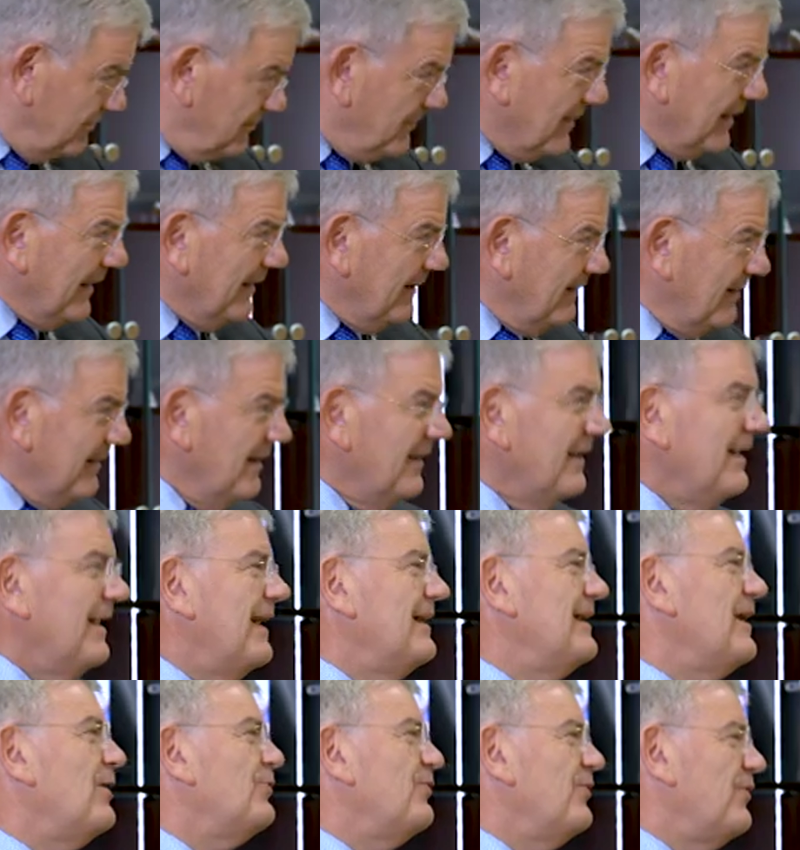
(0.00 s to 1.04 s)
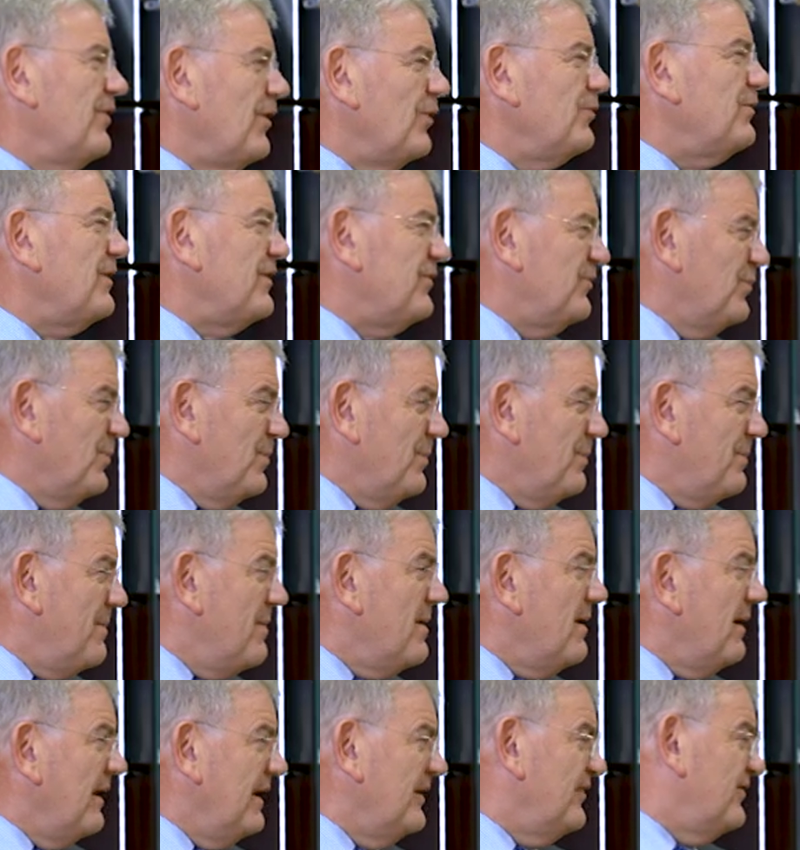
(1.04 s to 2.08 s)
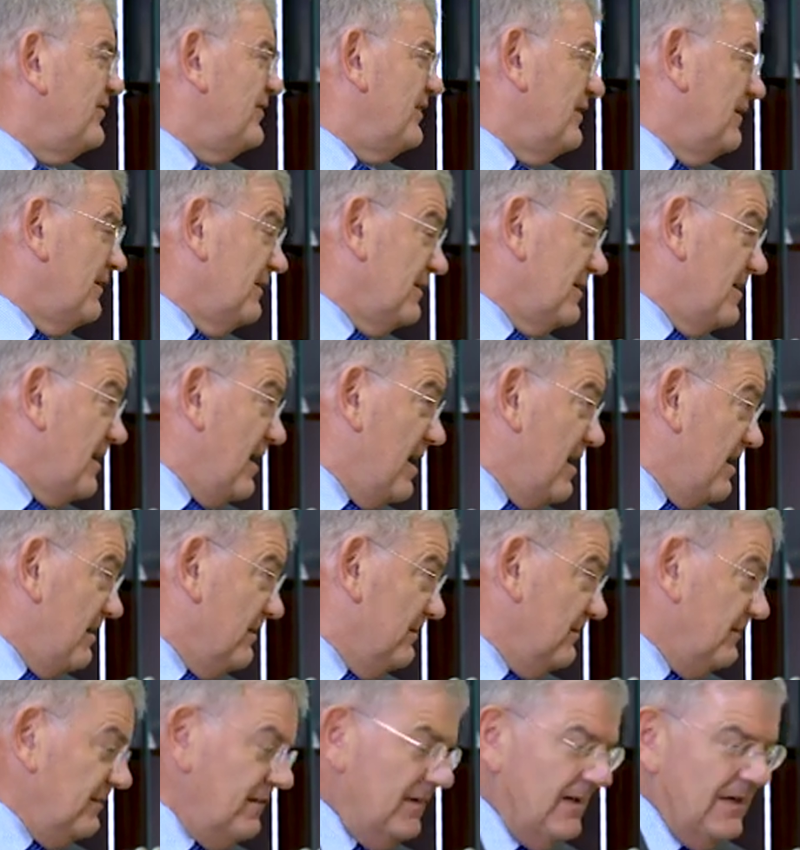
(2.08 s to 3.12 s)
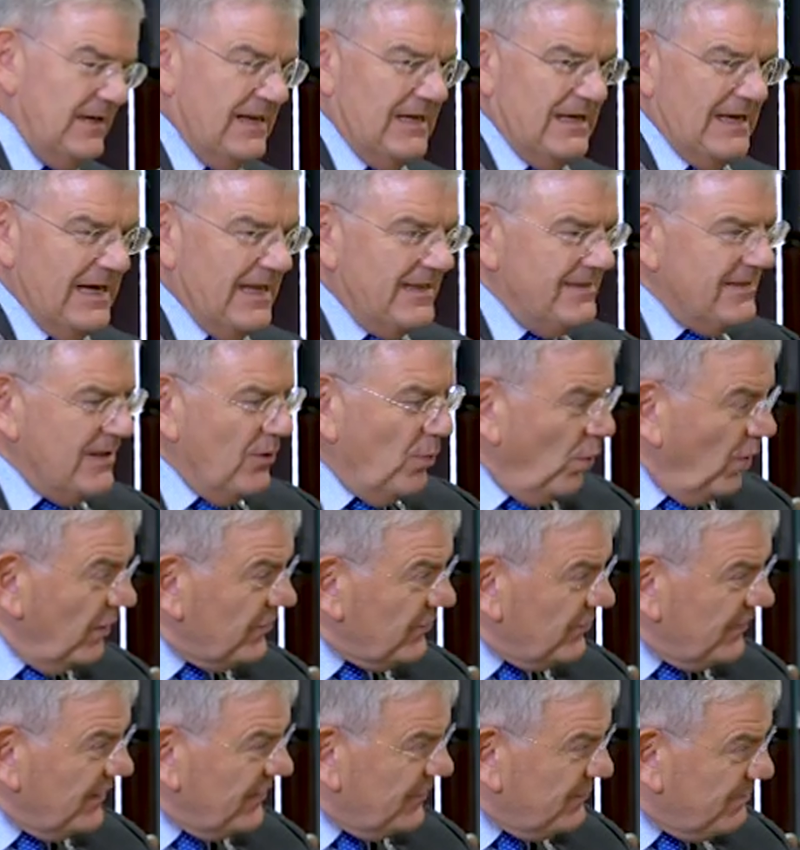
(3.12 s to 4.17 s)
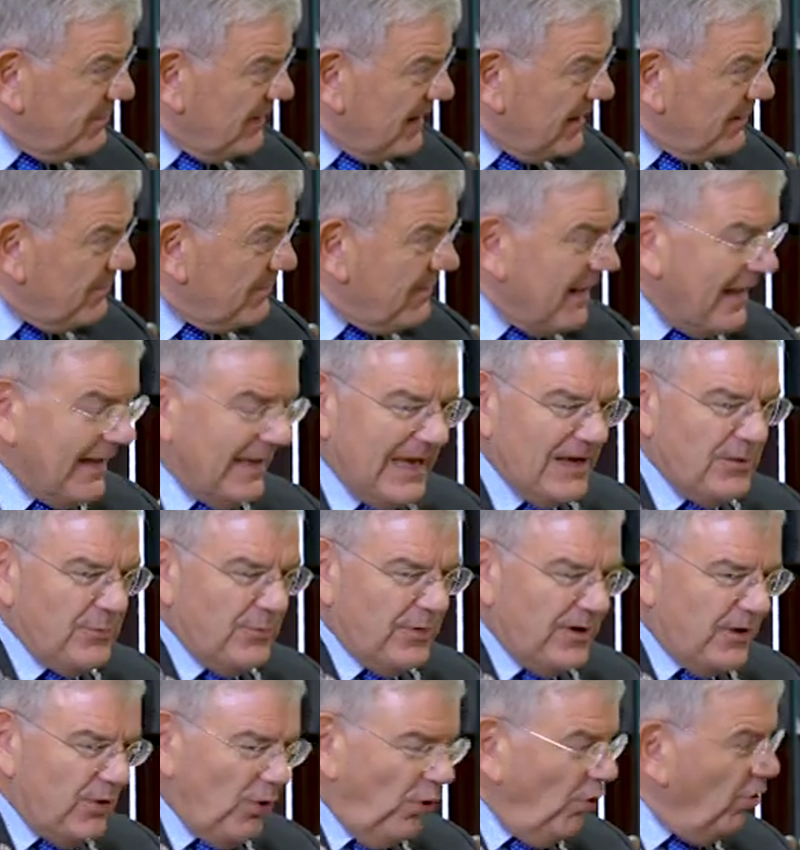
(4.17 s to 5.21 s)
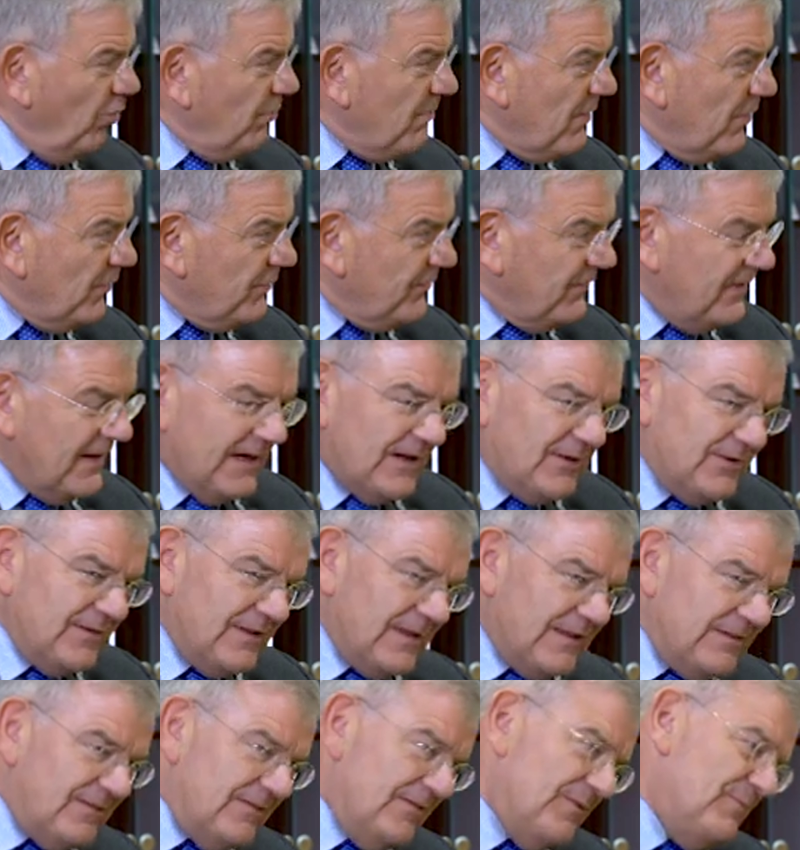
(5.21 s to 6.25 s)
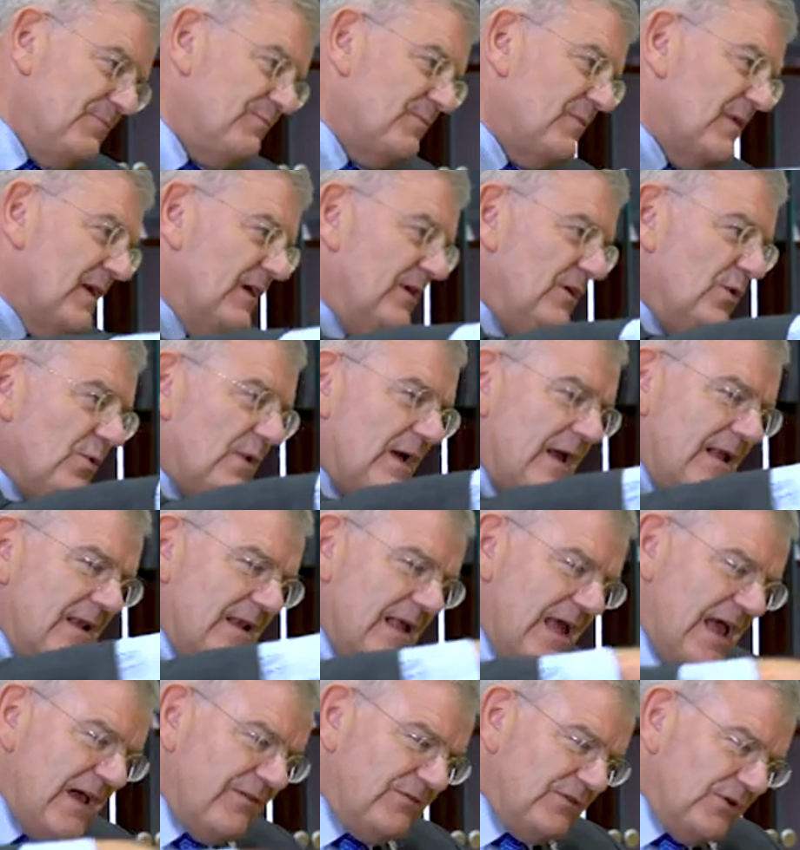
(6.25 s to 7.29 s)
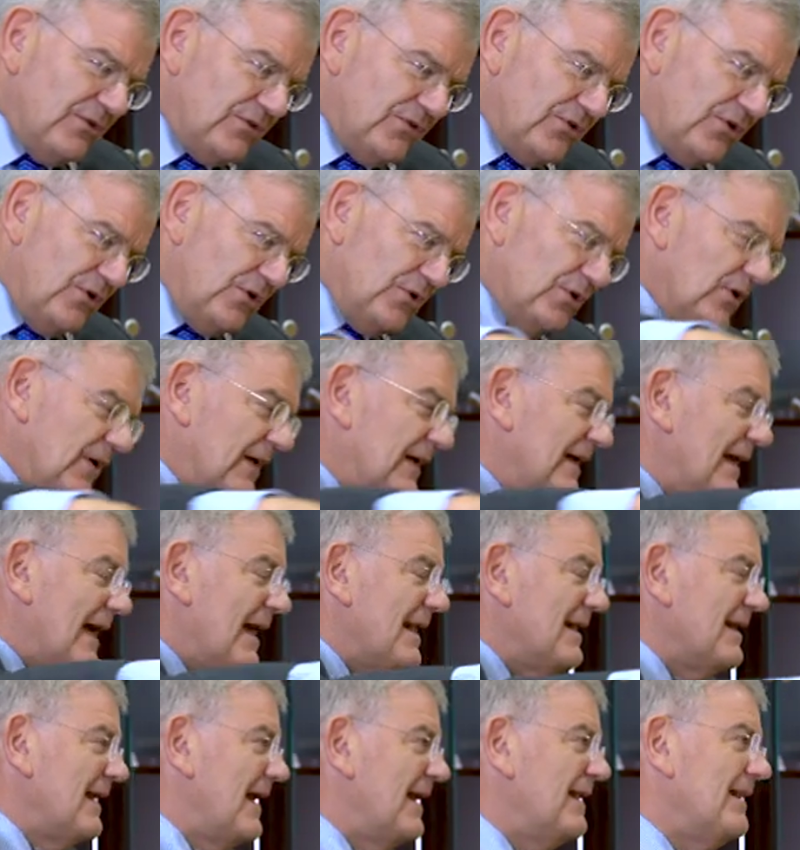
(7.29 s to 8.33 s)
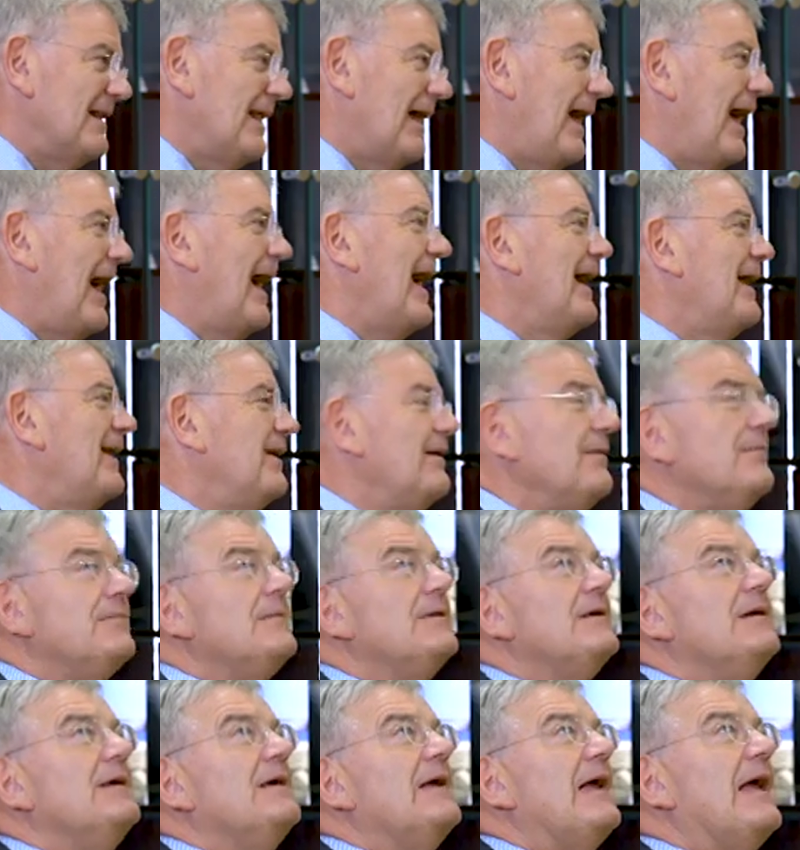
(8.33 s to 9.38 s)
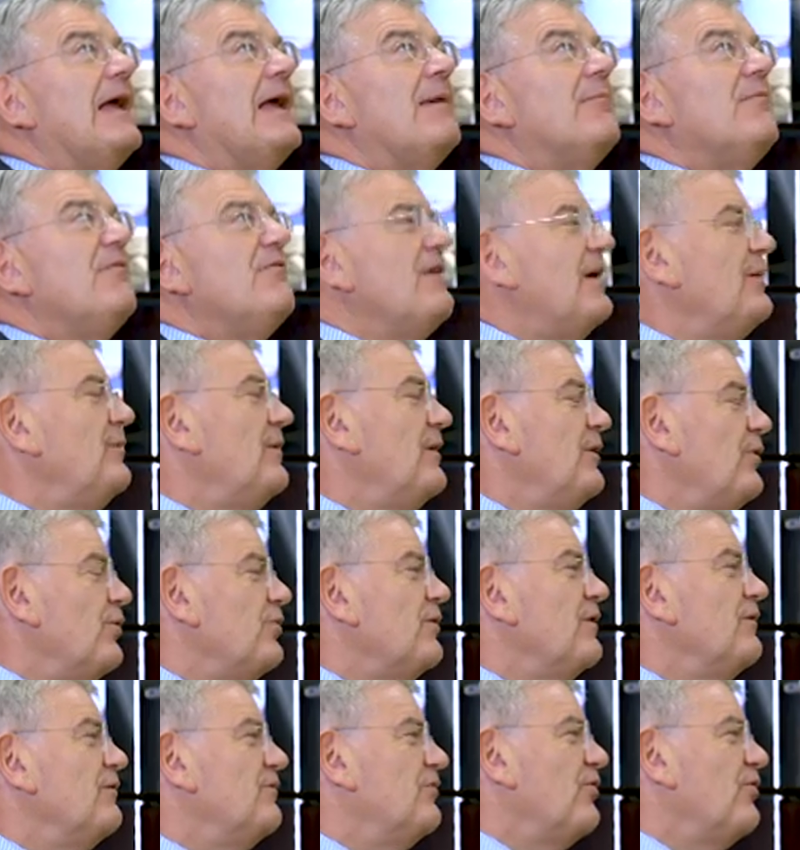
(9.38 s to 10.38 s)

made, and now the road is gone, and the water is being back, and we're almost there that you can have the circle again, and I am very looking